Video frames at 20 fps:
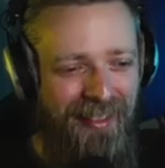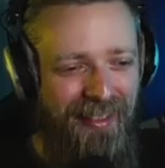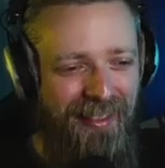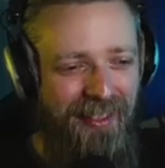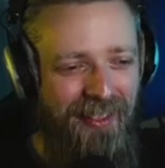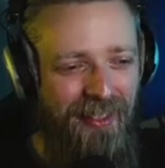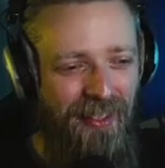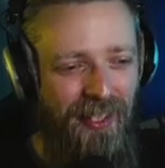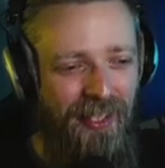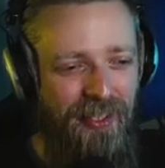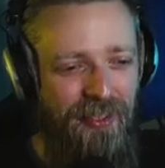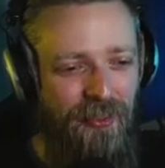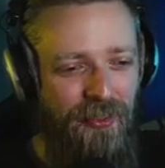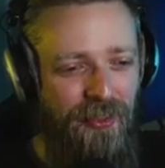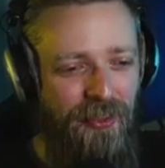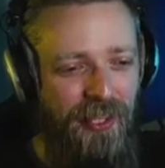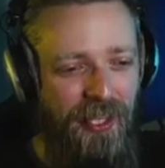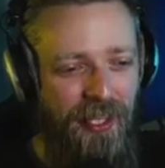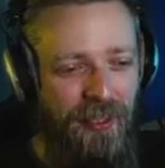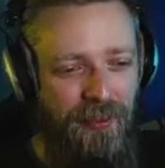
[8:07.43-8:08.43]
You know, I
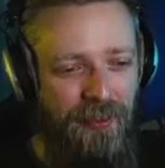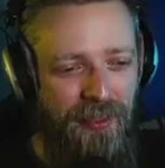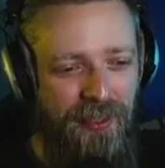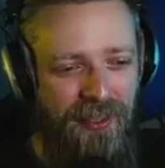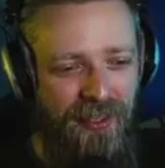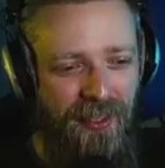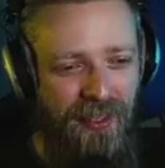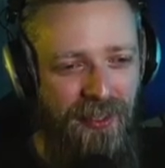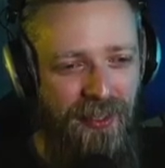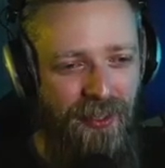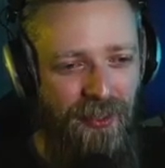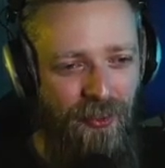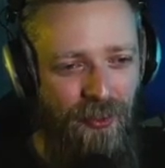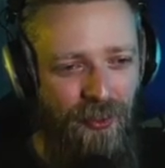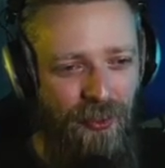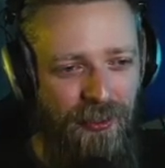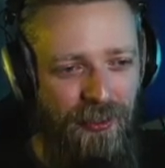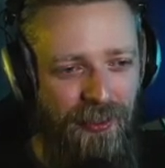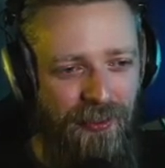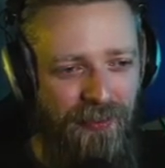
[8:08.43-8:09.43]
don't think it was that the
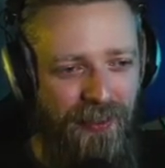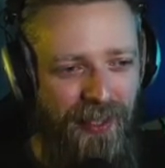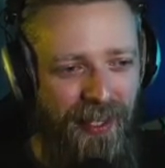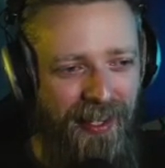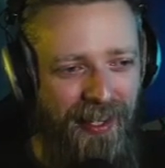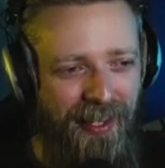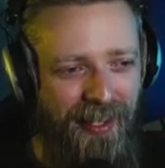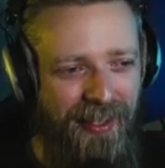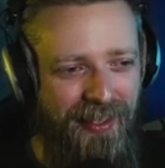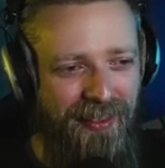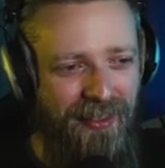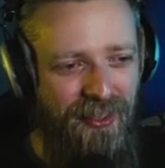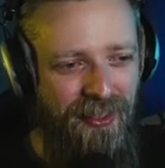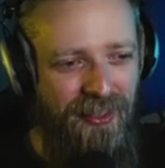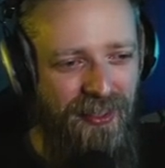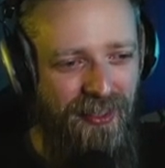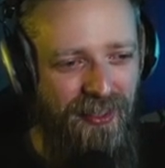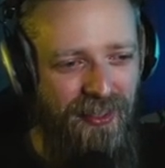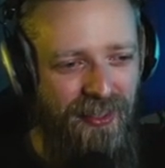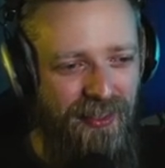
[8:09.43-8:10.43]
author of the hack
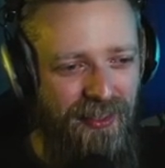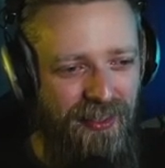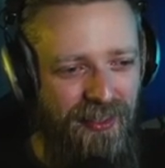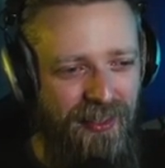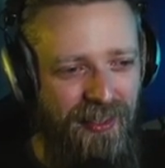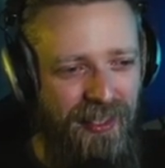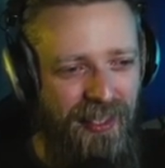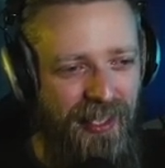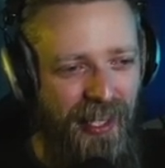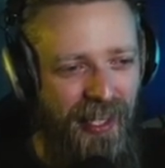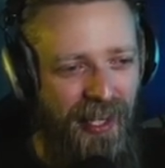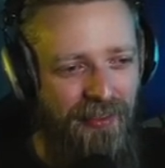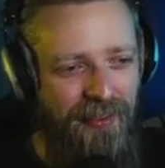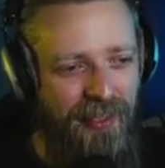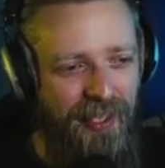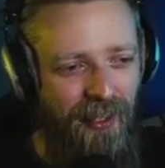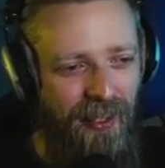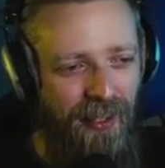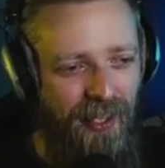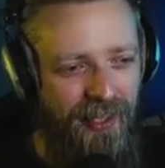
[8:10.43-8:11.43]
just didn't have
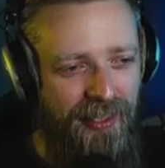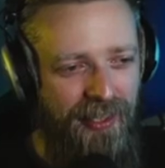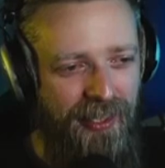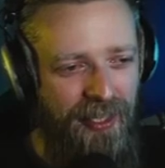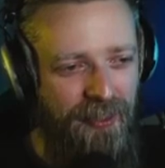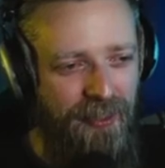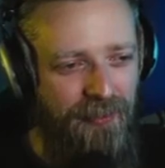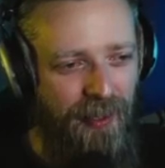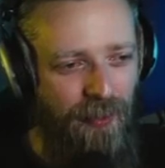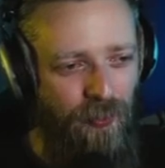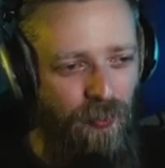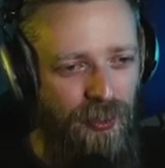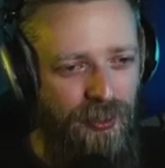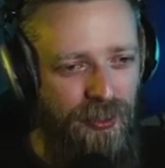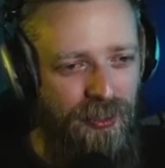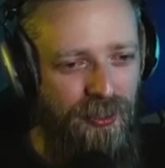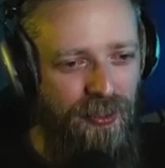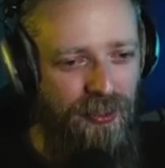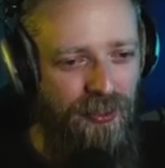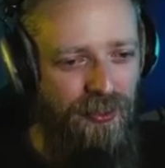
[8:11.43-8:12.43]
any ideas about
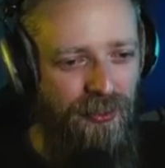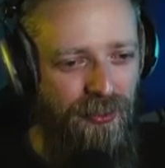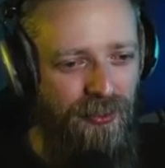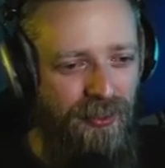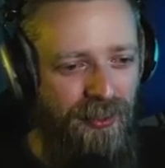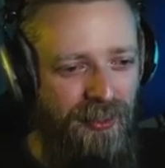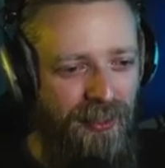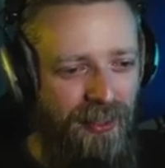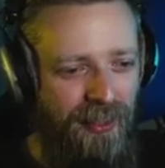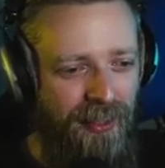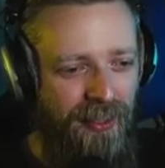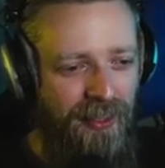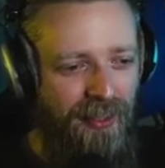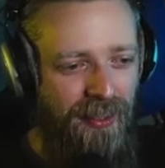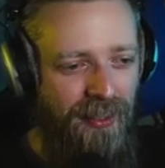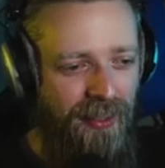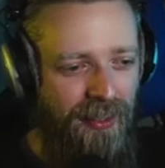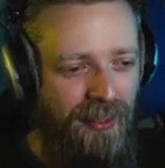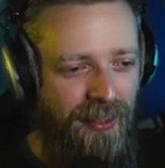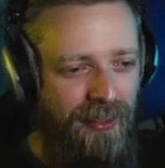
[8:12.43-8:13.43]
what to do.
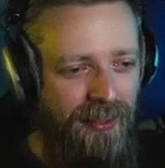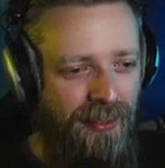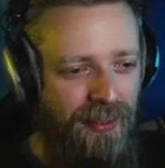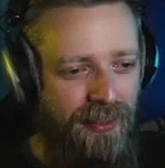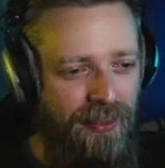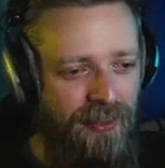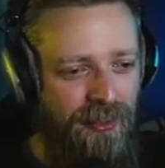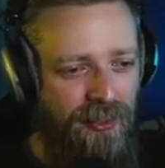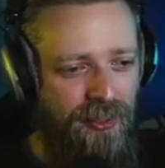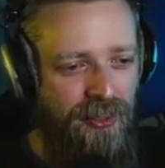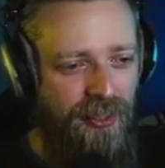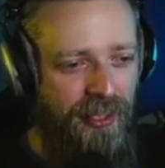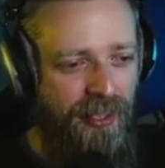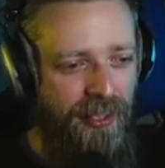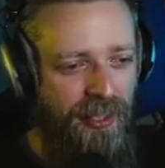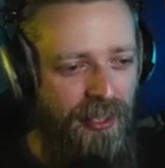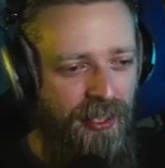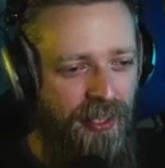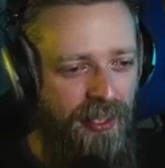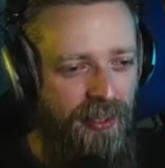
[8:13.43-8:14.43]
It's just like,
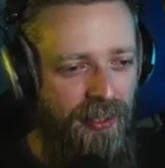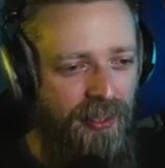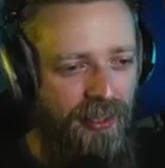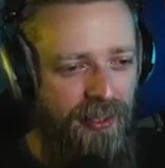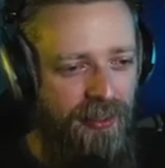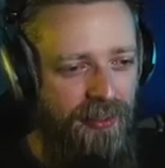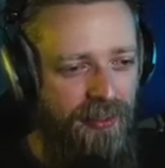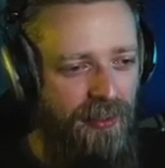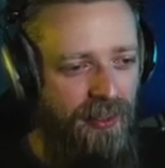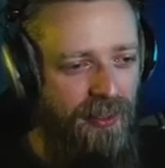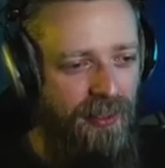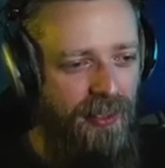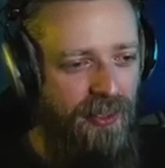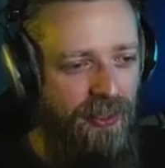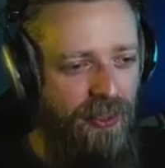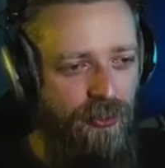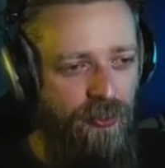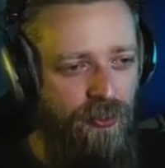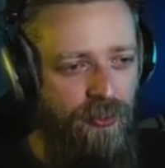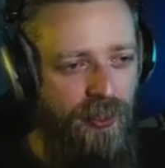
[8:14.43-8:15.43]
yeah, I like
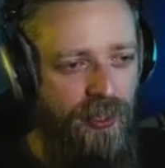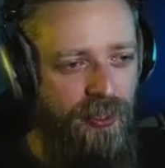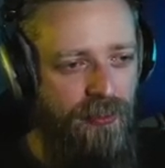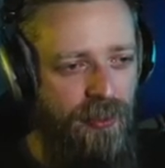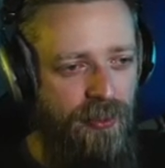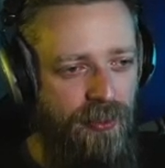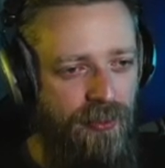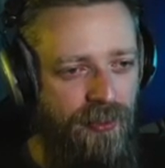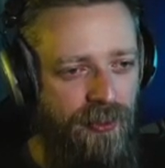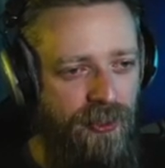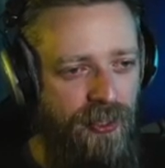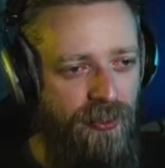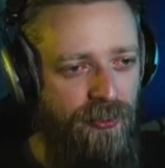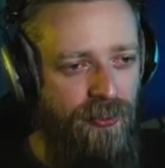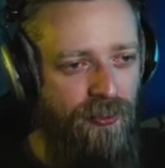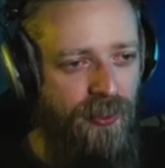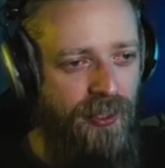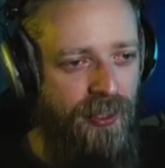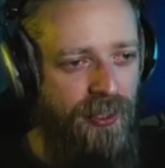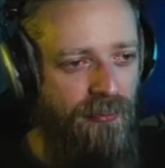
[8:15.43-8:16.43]
shell tricks, we're doing shell
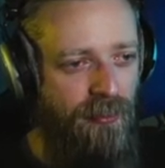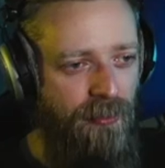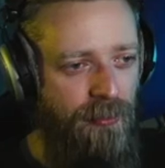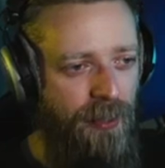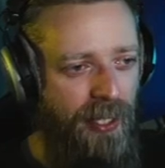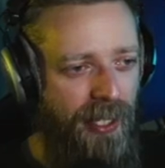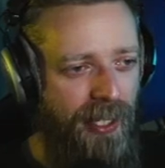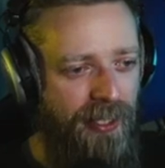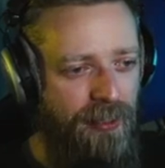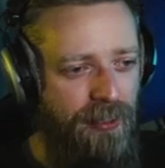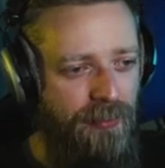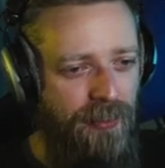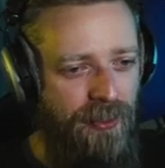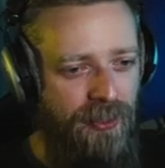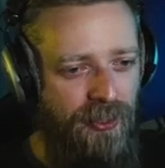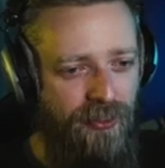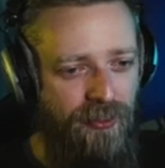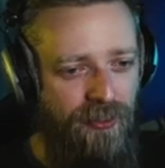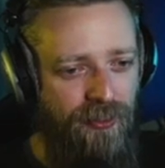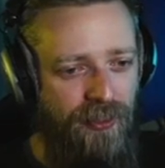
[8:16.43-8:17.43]
tricks. I want my hack to be
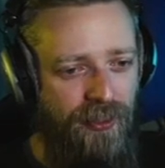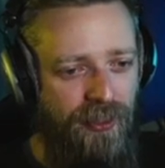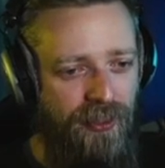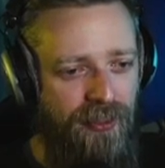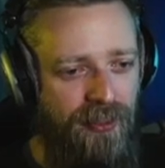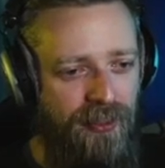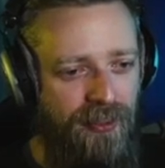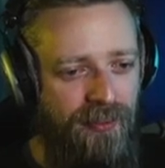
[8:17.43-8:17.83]
shell tricks.